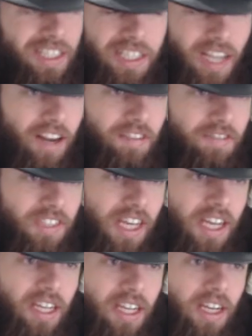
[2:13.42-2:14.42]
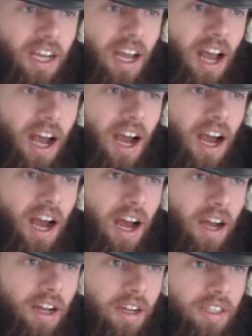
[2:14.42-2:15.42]
kind of thing.
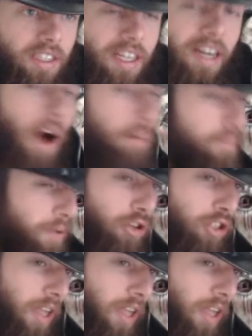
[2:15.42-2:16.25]
they abused